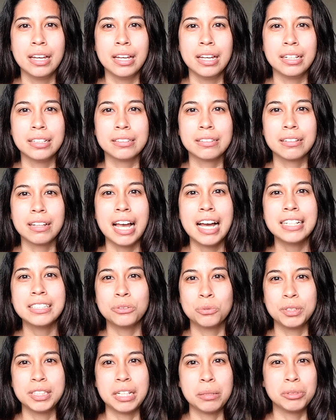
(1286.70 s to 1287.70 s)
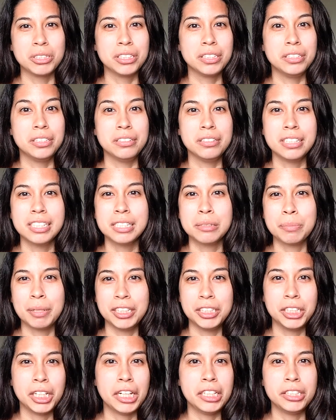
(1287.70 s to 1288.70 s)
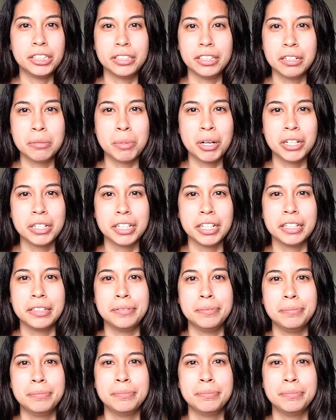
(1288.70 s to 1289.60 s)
And Glass was able to do this by changing their market.